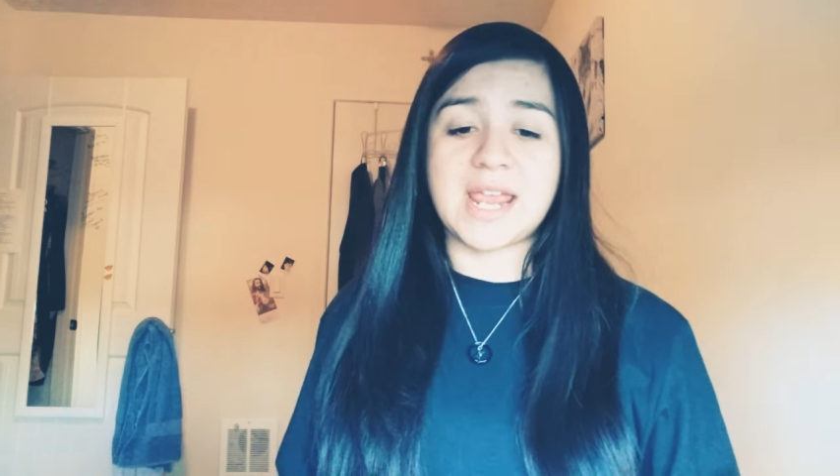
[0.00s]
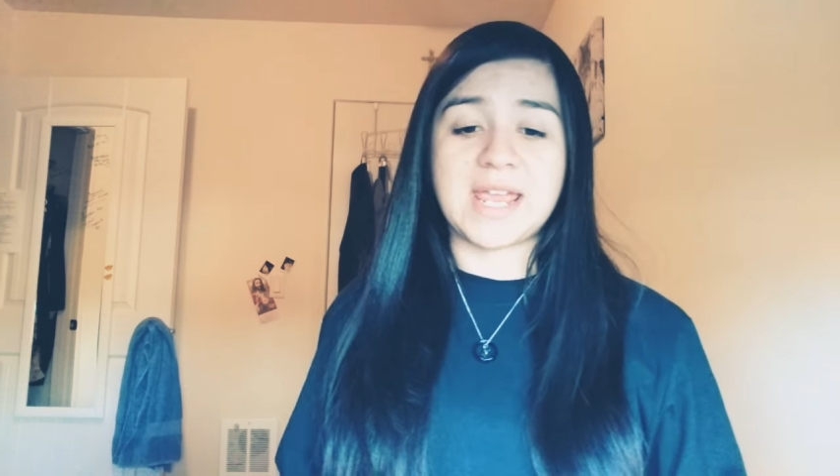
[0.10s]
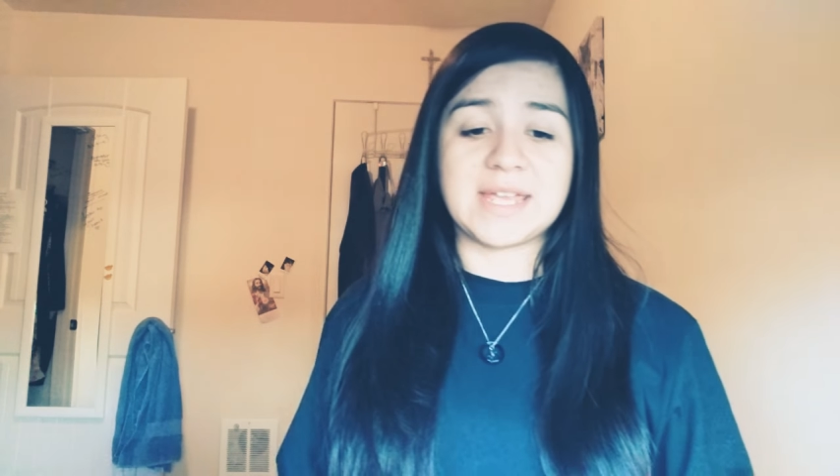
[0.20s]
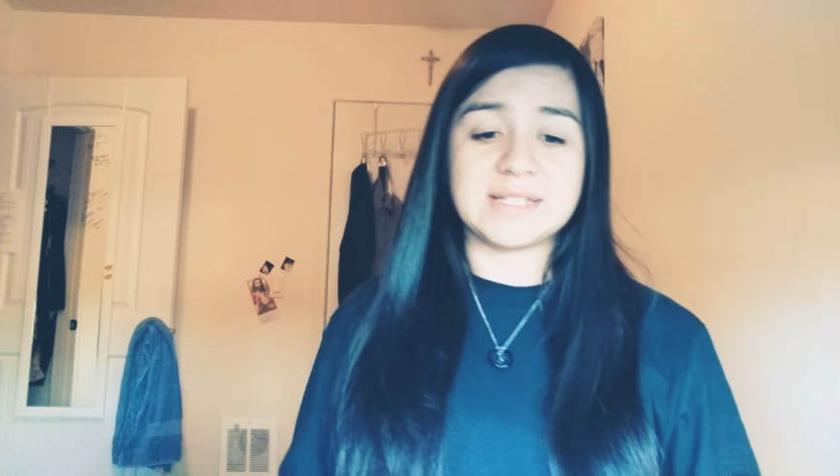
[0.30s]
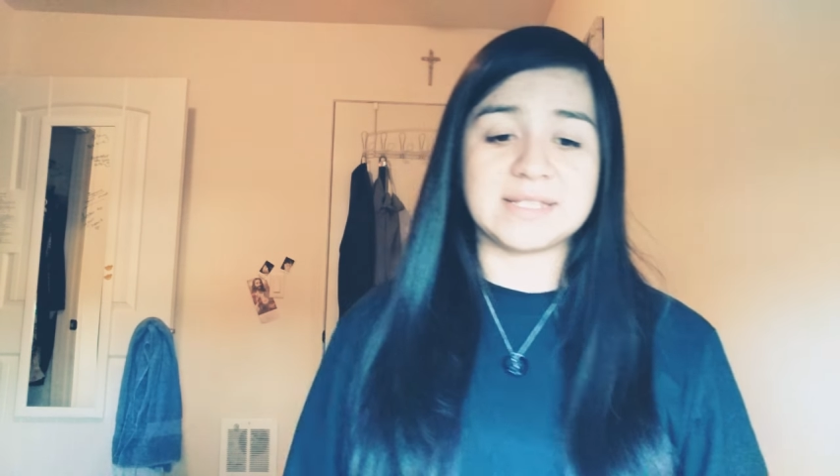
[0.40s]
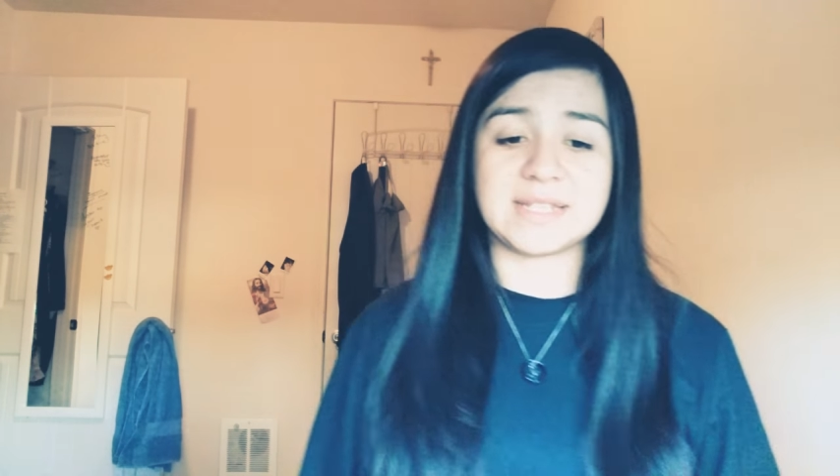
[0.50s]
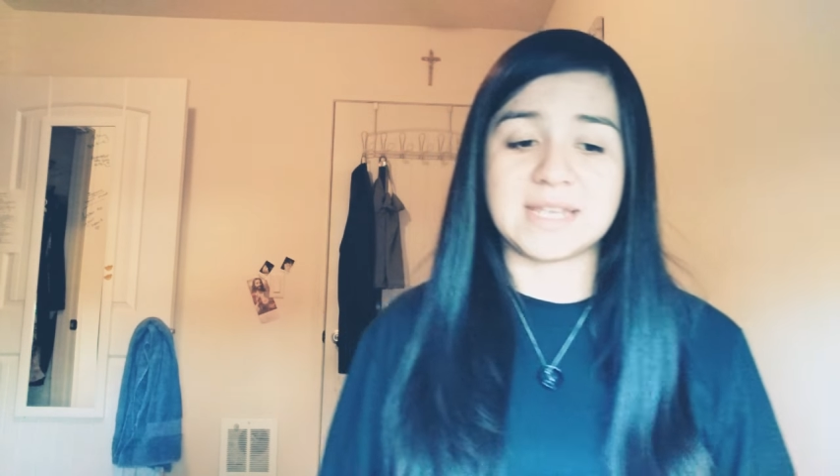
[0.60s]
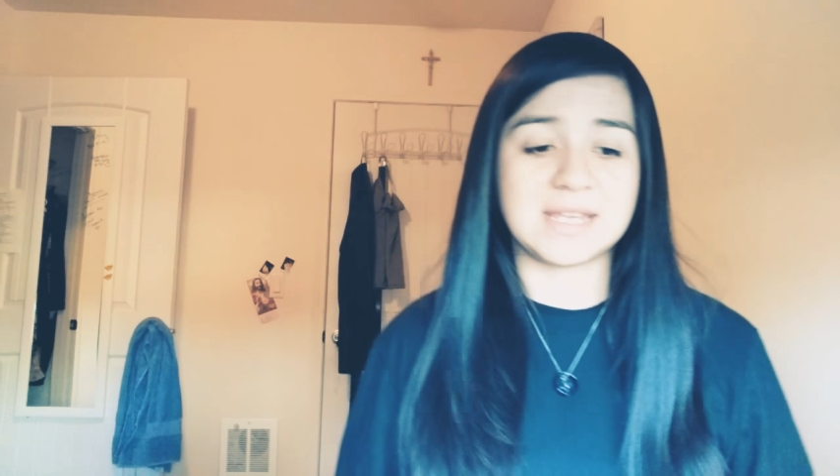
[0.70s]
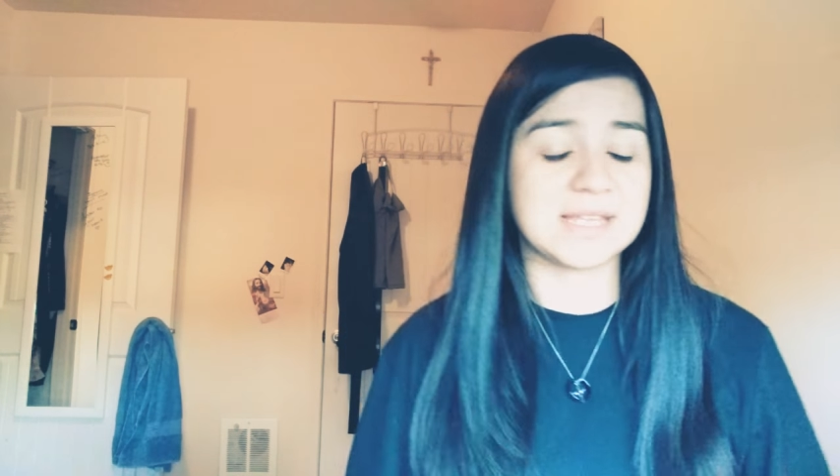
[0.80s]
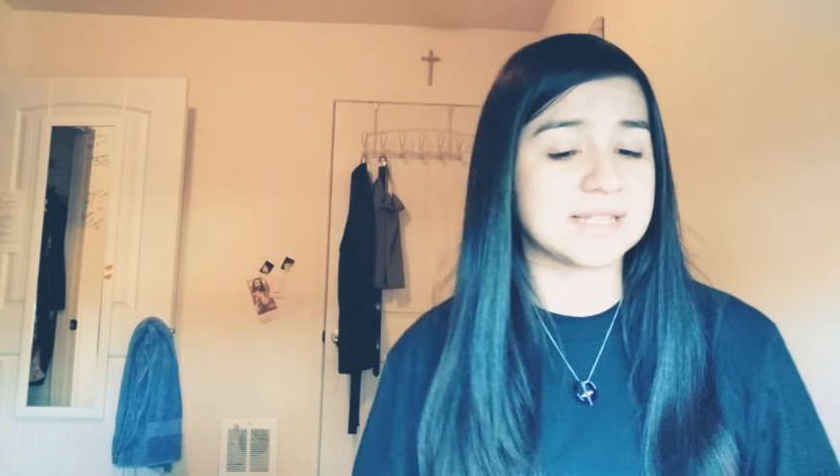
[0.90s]
and
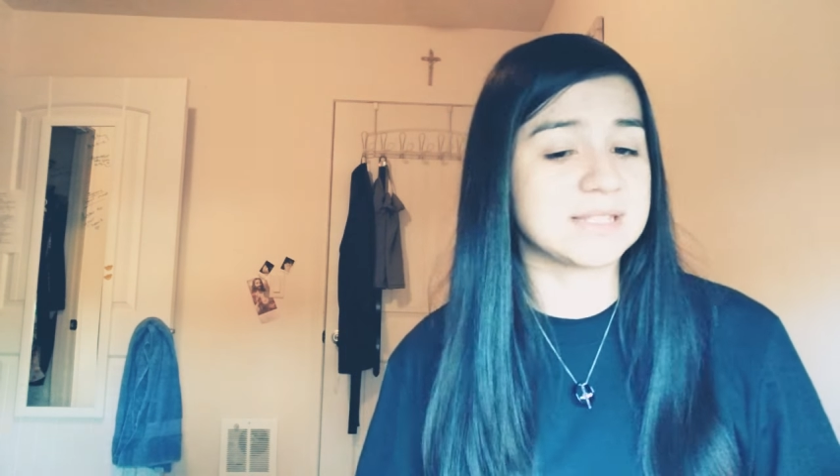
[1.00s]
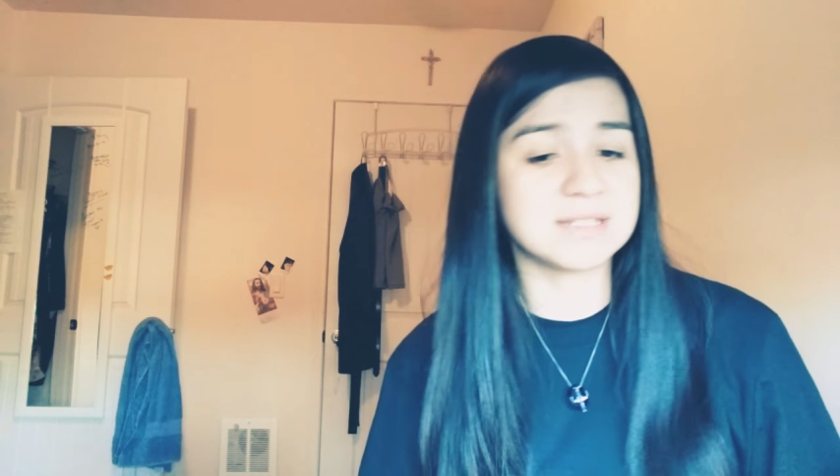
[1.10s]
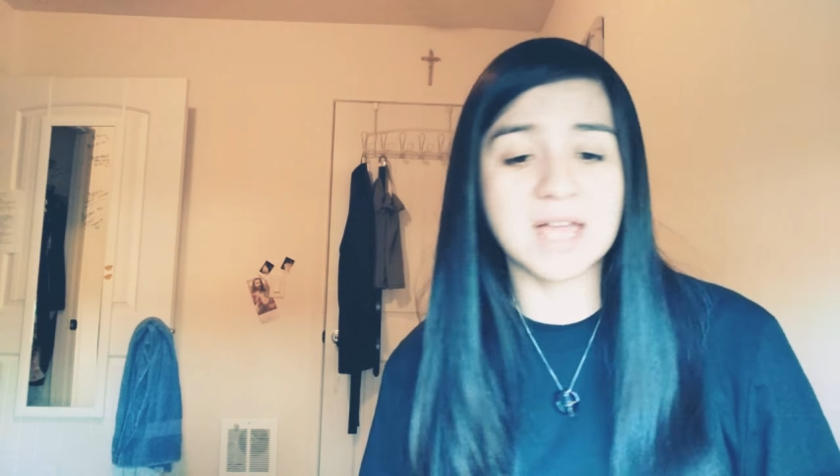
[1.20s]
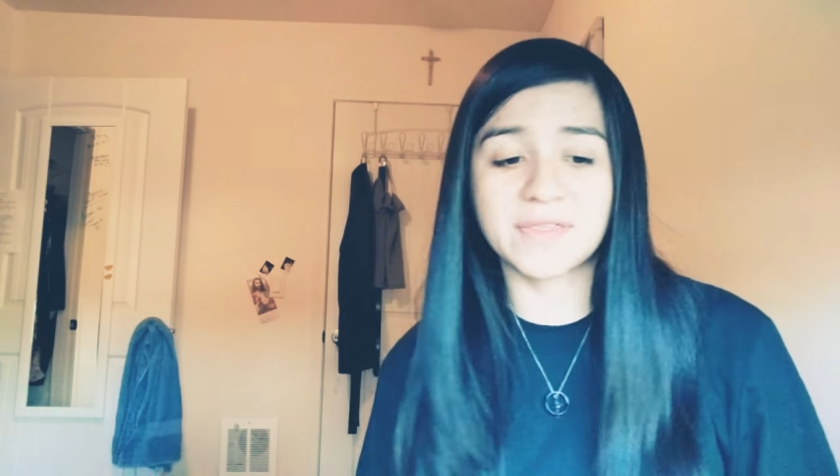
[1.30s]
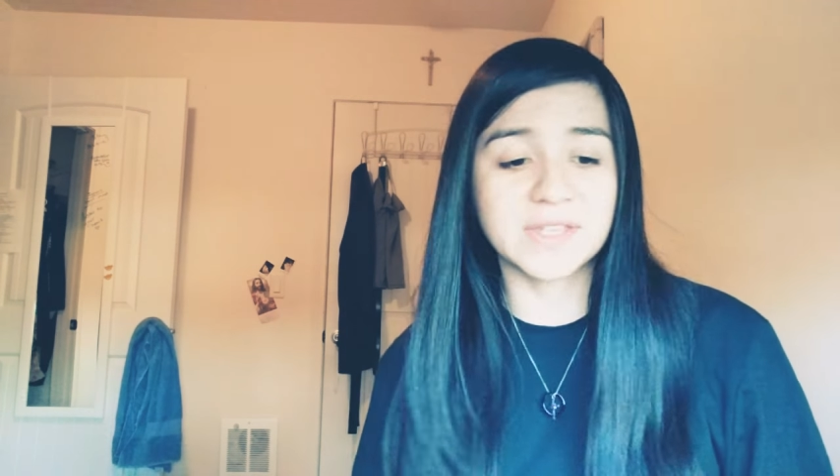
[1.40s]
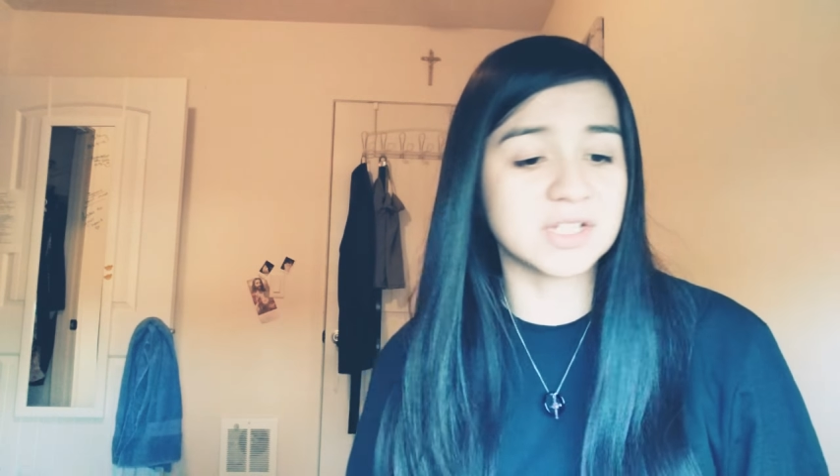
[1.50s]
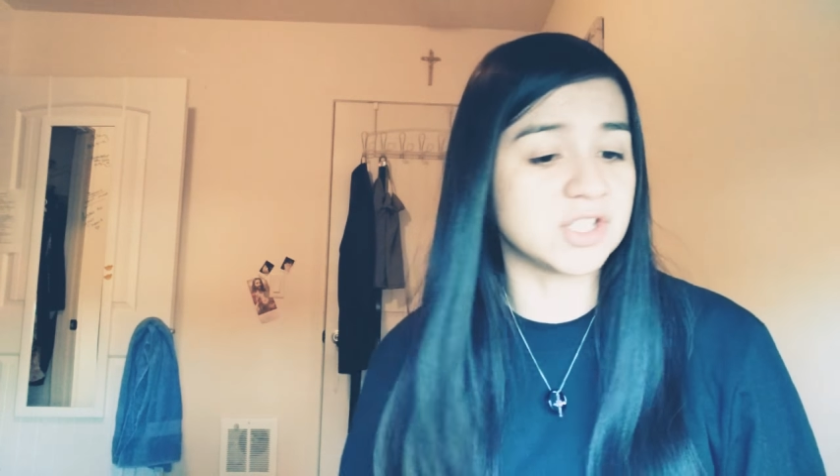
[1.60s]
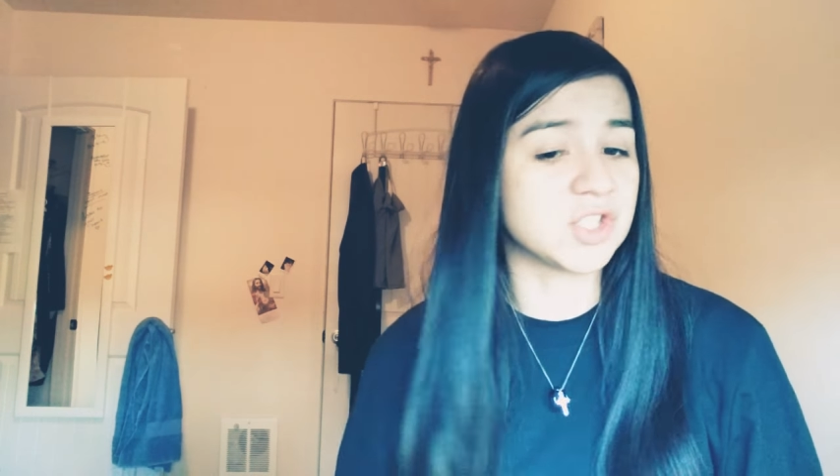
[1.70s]
it's nothing